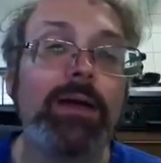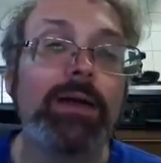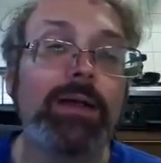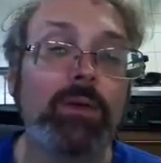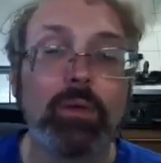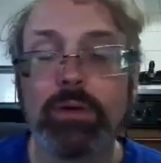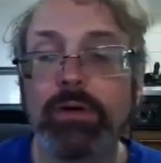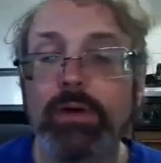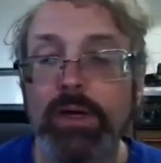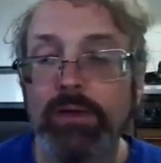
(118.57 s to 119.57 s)
in
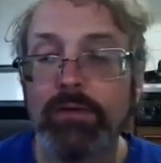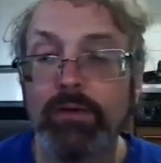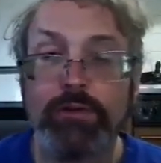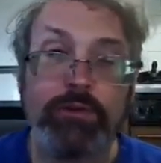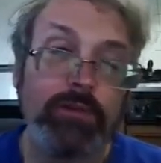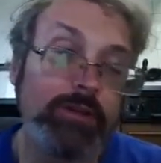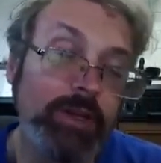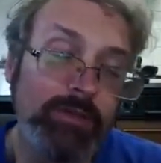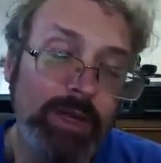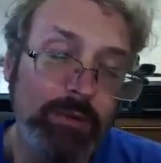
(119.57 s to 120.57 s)
order to
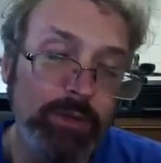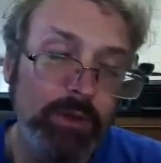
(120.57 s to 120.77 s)
facilitate that. I really